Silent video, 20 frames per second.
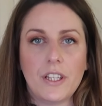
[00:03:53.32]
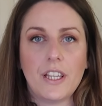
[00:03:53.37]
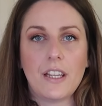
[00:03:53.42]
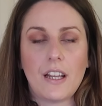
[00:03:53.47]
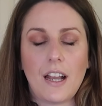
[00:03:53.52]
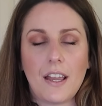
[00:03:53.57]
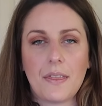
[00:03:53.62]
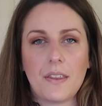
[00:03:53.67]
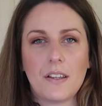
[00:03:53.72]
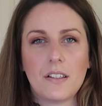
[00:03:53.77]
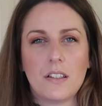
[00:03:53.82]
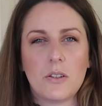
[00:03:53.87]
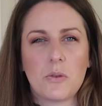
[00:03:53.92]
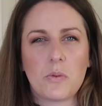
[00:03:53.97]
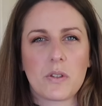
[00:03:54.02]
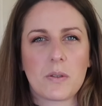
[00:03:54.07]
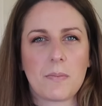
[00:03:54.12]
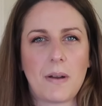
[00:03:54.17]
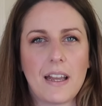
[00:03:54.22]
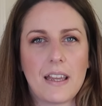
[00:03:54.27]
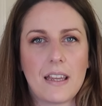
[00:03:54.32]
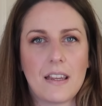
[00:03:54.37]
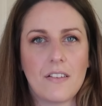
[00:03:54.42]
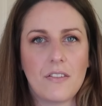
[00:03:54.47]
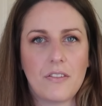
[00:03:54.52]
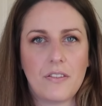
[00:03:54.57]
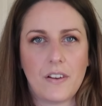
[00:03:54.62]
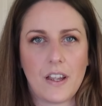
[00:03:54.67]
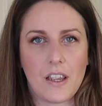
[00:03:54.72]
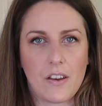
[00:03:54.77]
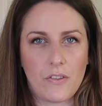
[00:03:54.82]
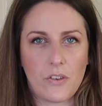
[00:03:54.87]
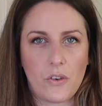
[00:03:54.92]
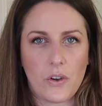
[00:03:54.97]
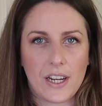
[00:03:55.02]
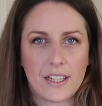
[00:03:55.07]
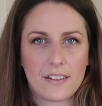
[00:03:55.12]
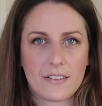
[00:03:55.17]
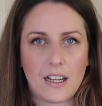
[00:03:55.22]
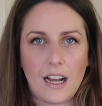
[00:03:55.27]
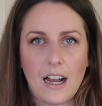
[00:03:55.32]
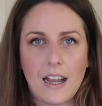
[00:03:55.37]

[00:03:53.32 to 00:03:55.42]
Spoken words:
I think this was my favorite